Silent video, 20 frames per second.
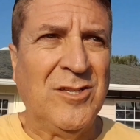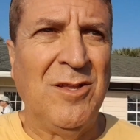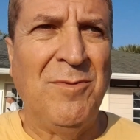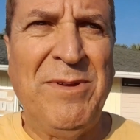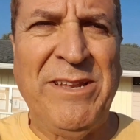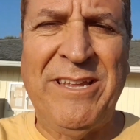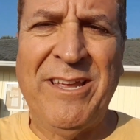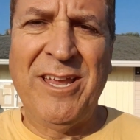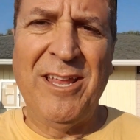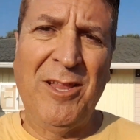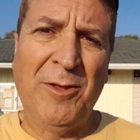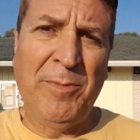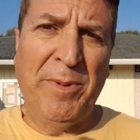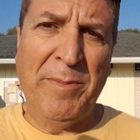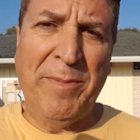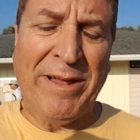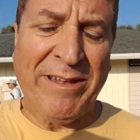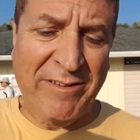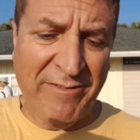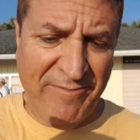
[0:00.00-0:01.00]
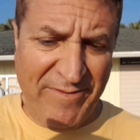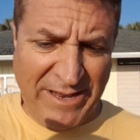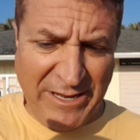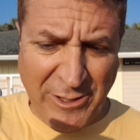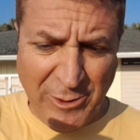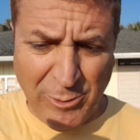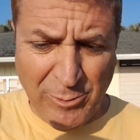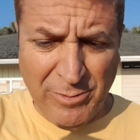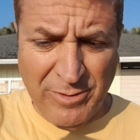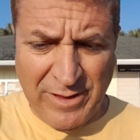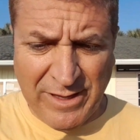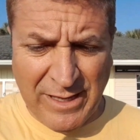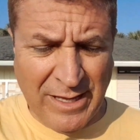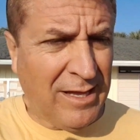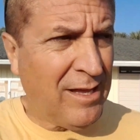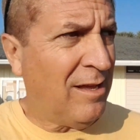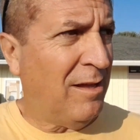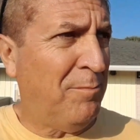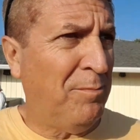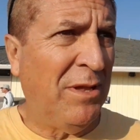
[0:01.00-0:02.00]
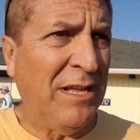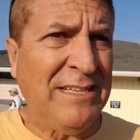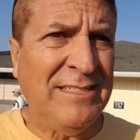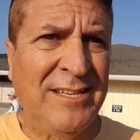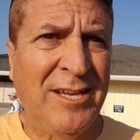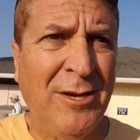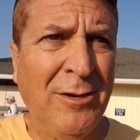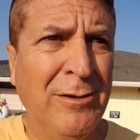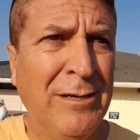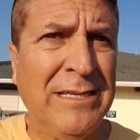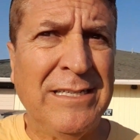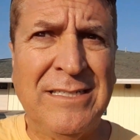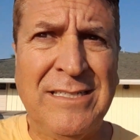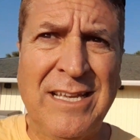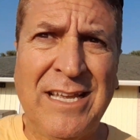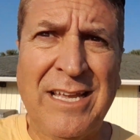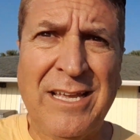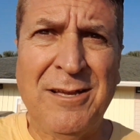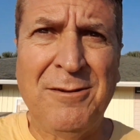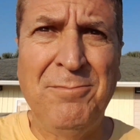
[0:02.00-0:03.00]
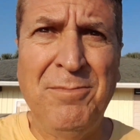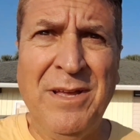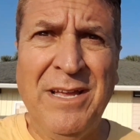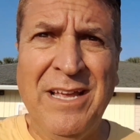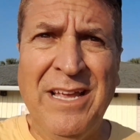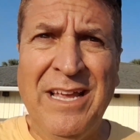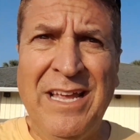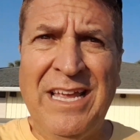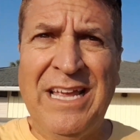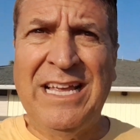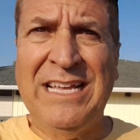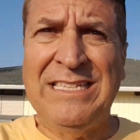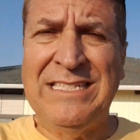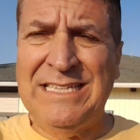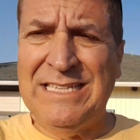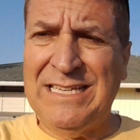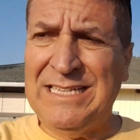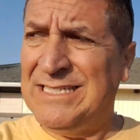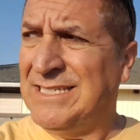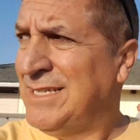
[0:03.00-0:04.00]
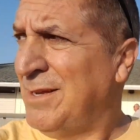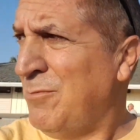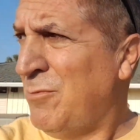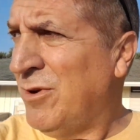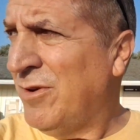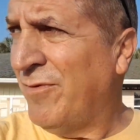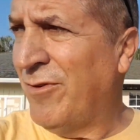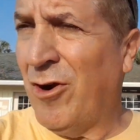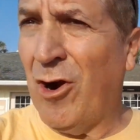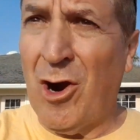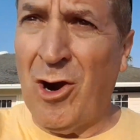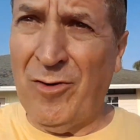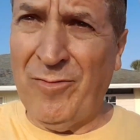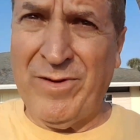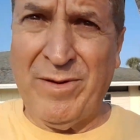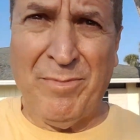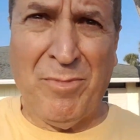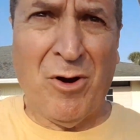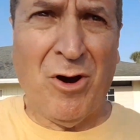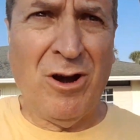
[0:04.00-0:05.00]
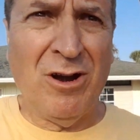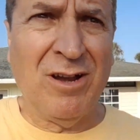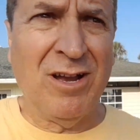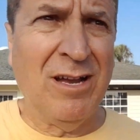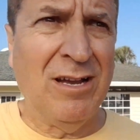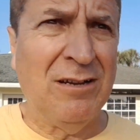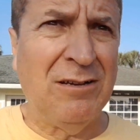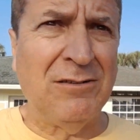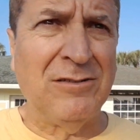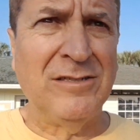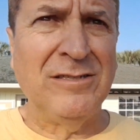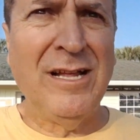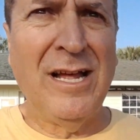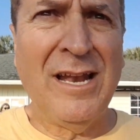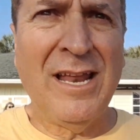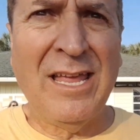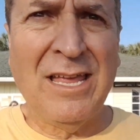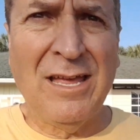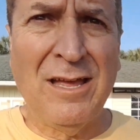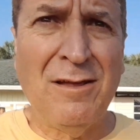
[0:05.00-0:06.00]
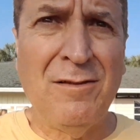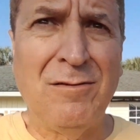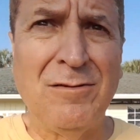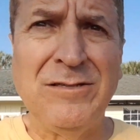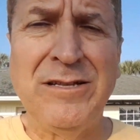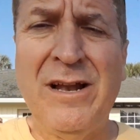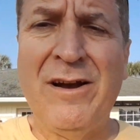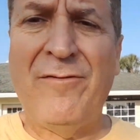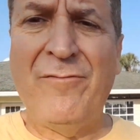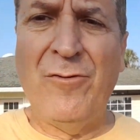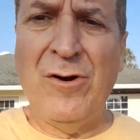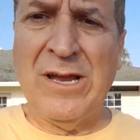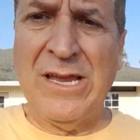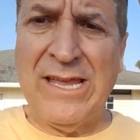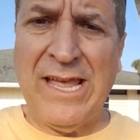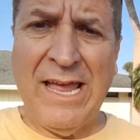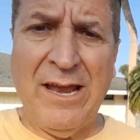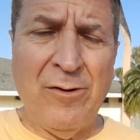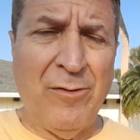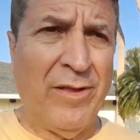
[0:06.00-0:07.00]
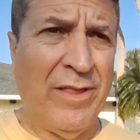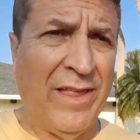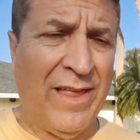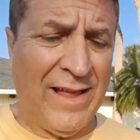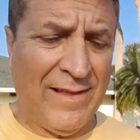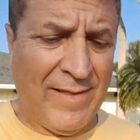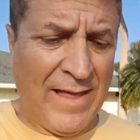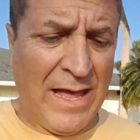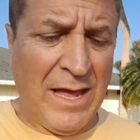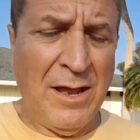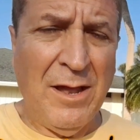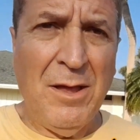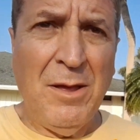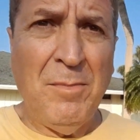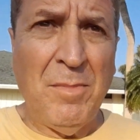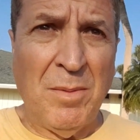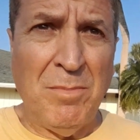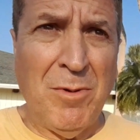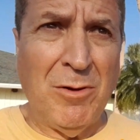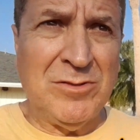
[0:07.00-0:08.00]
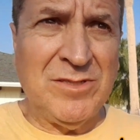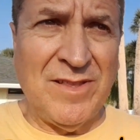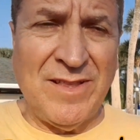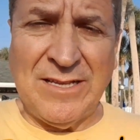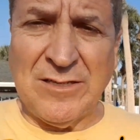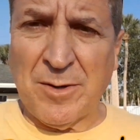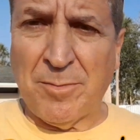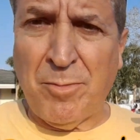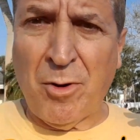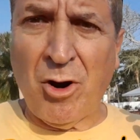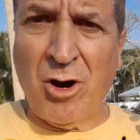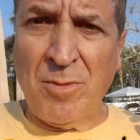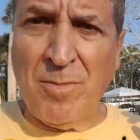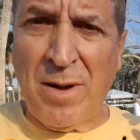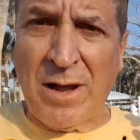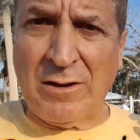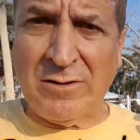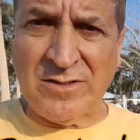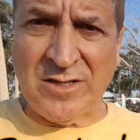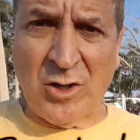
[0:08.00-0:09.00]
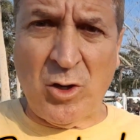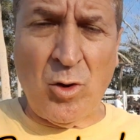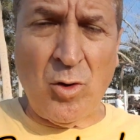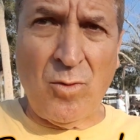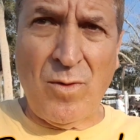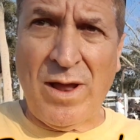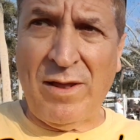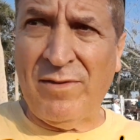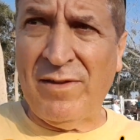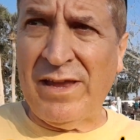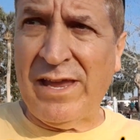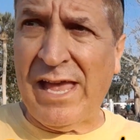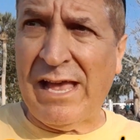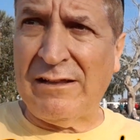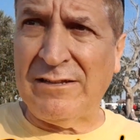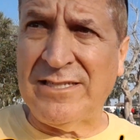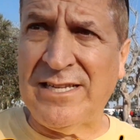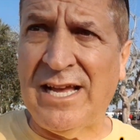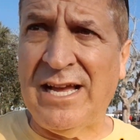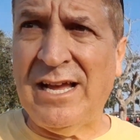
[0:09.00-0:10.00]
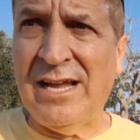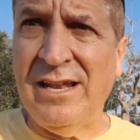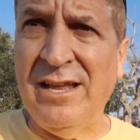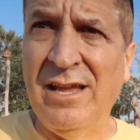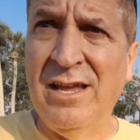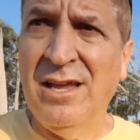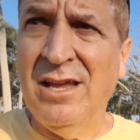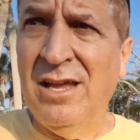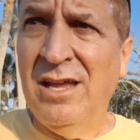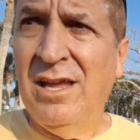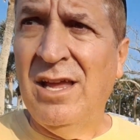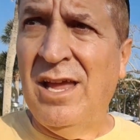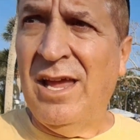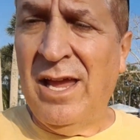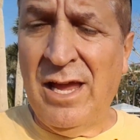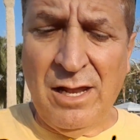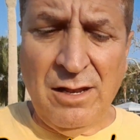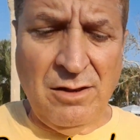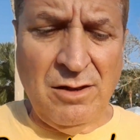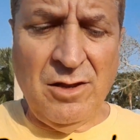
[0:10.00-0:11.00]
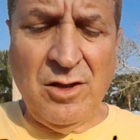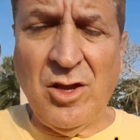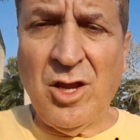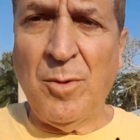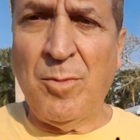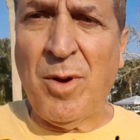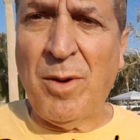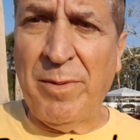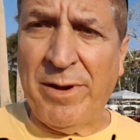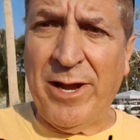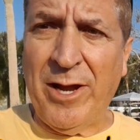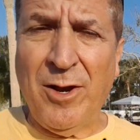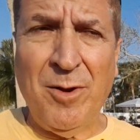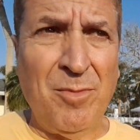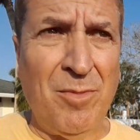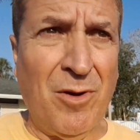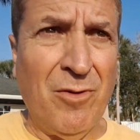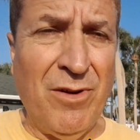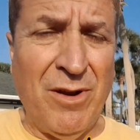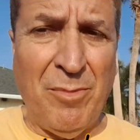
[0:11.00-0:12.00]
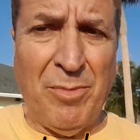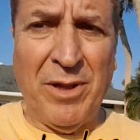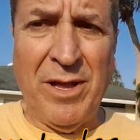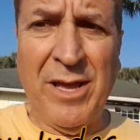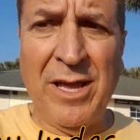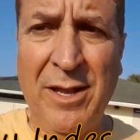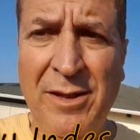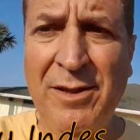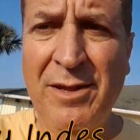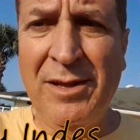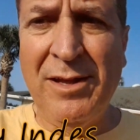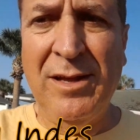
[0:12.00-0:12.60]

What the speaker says: Let me tell you a little bit about the venue. The place here is somewhat of an RV park. There's not a front gate or anything like that, but most of these are park models that go around the outside, and you can probably hear them already playing.